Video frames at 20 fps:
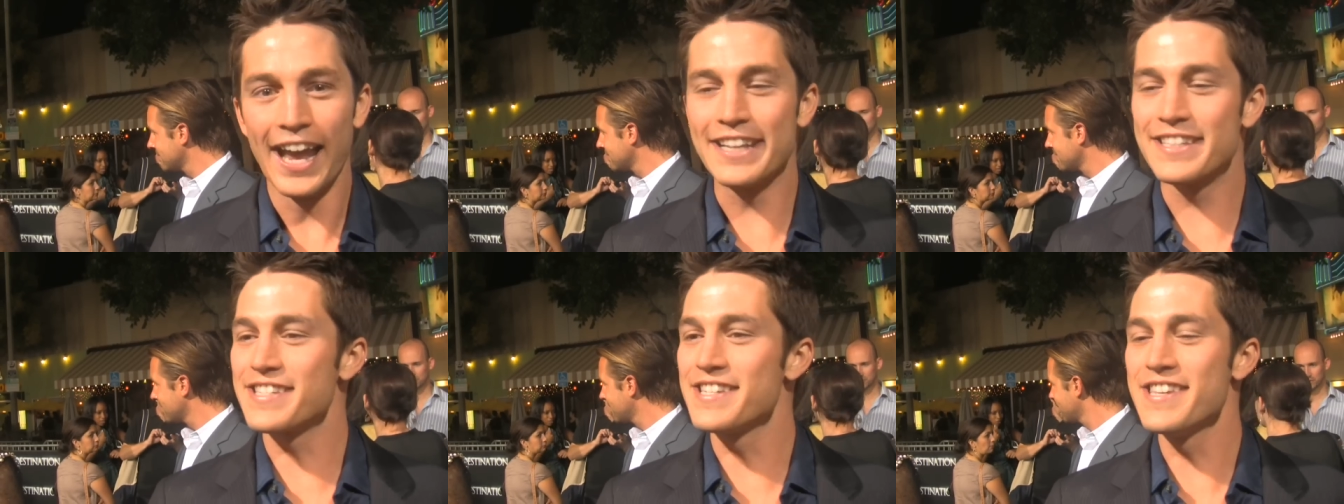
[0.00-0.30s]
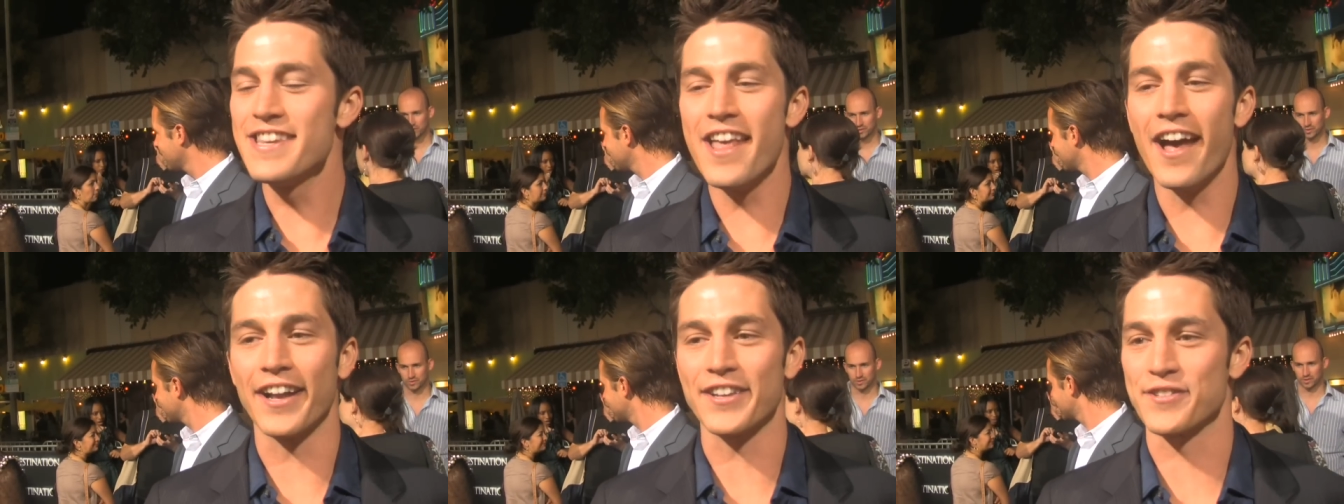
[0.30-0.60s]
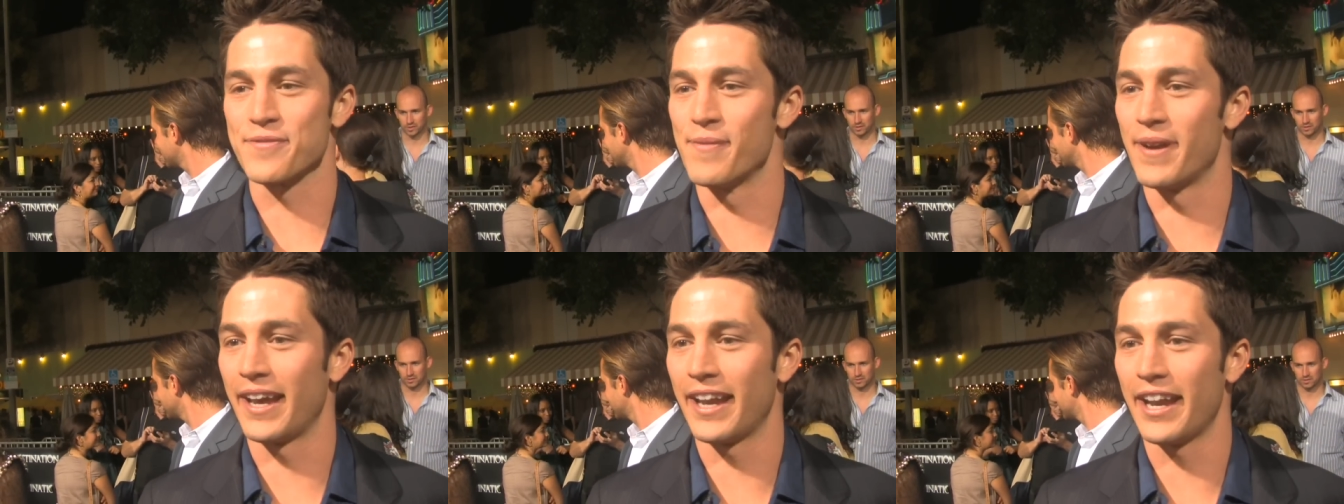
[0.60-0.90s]
uh, it's
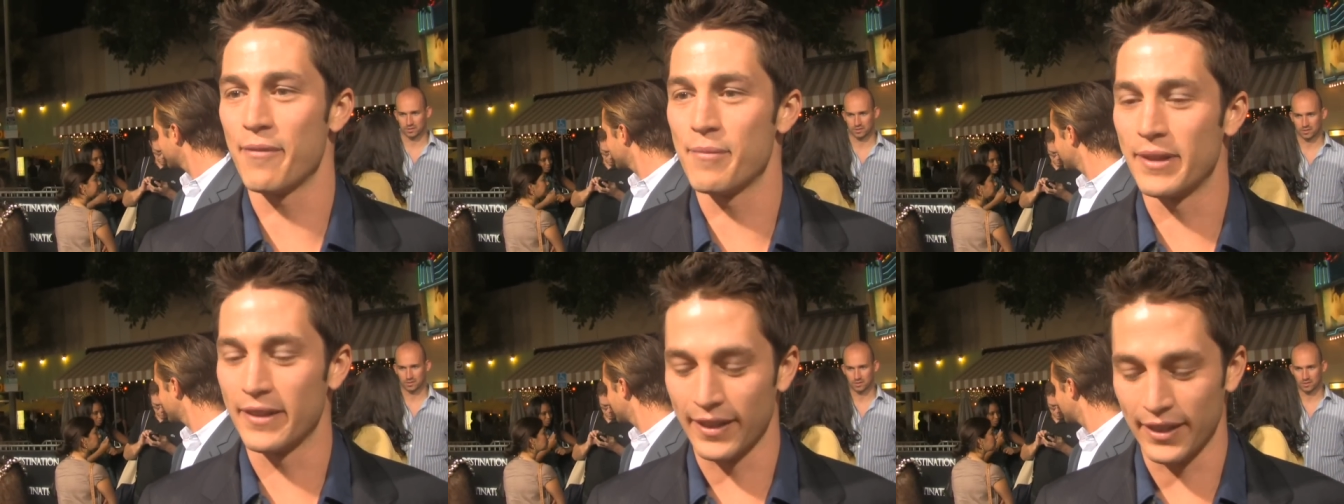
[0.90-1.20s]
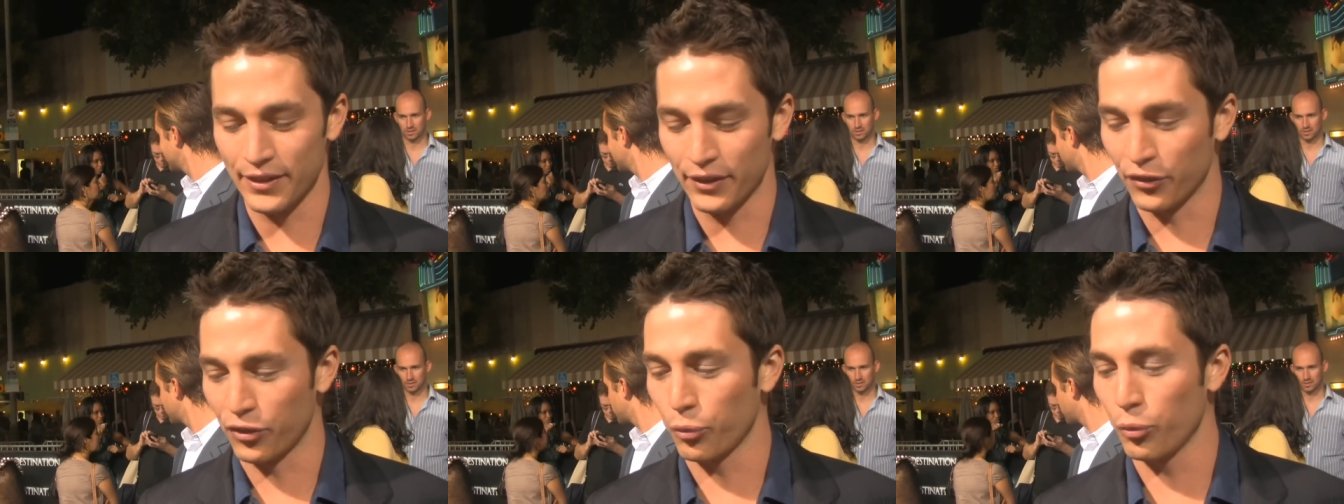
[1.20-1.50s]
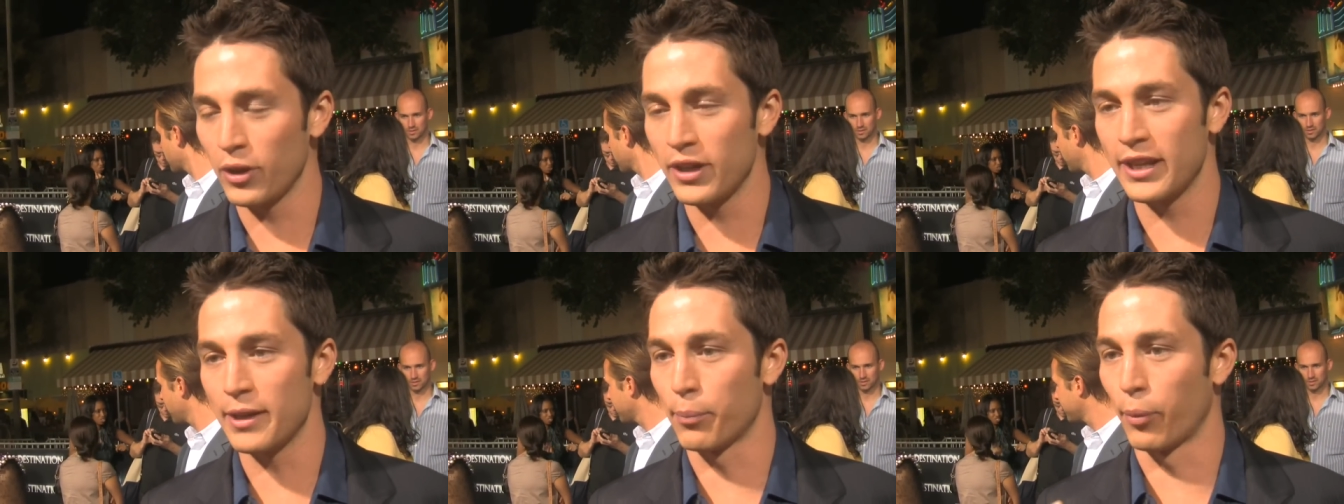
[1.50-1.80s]
nuts, man. I mean, the, the
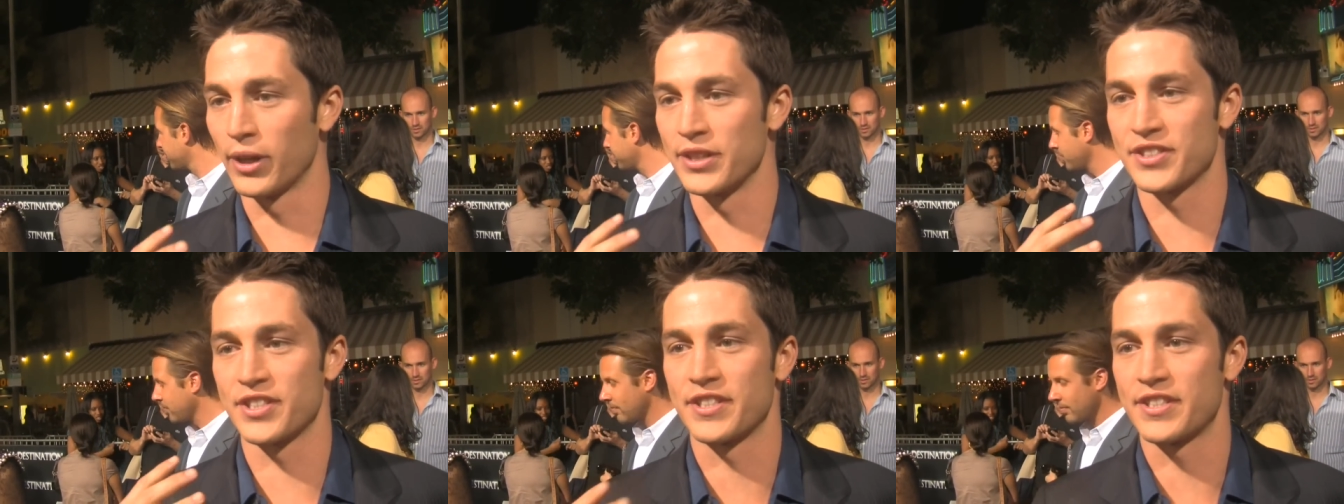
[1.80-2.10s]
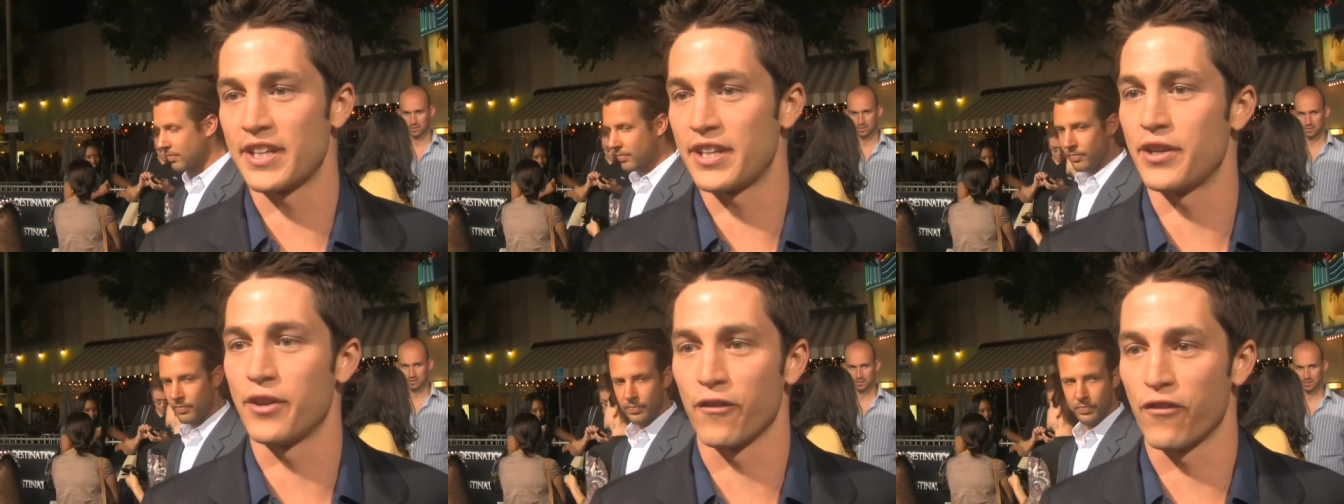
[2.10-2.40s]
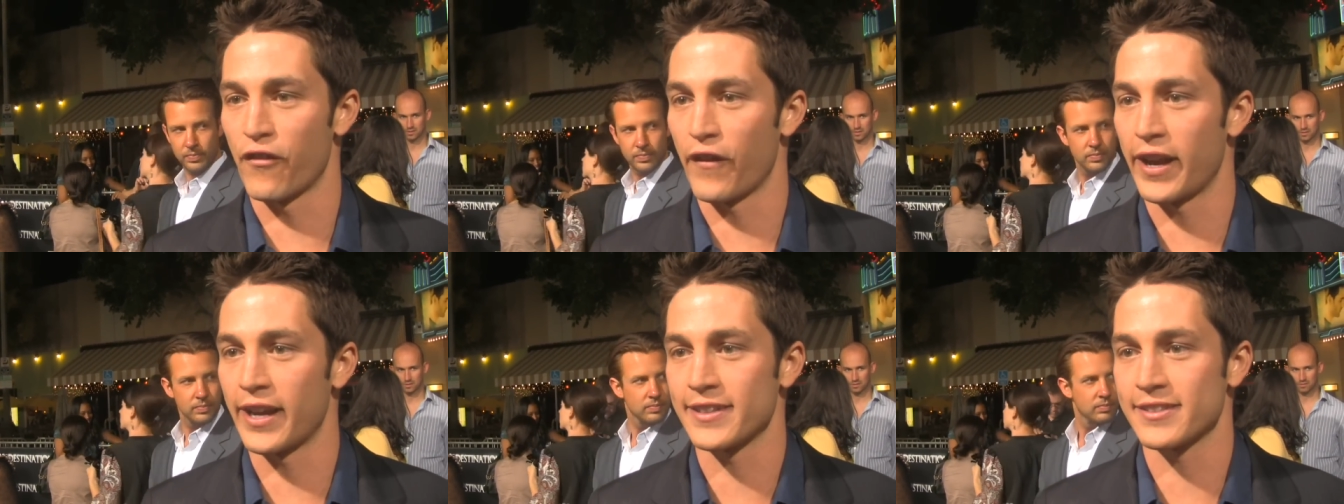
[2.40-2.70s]
three D brings this into your
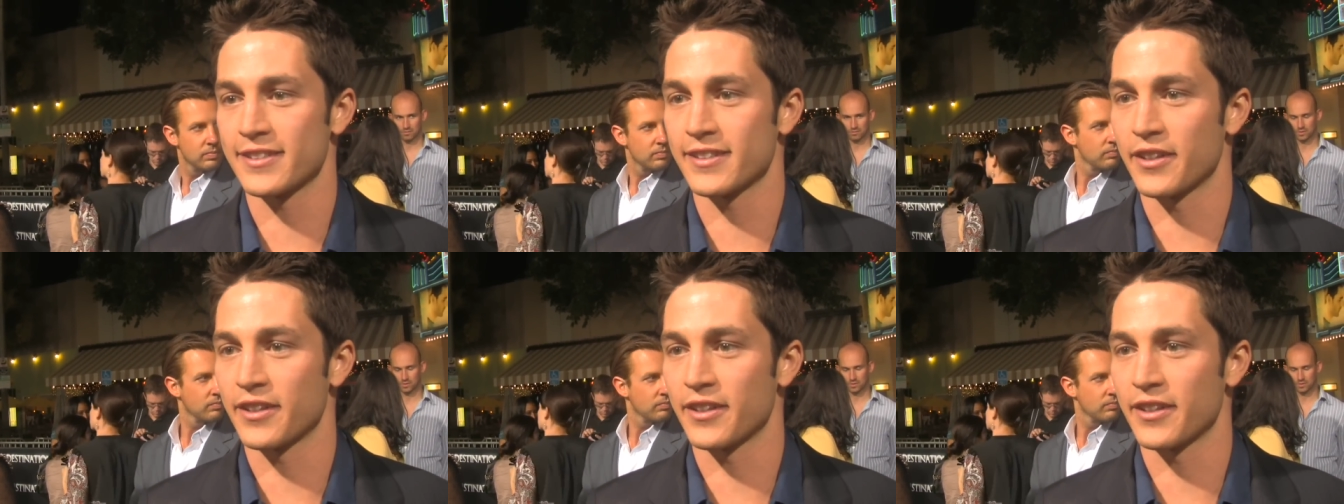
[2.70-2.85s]
face.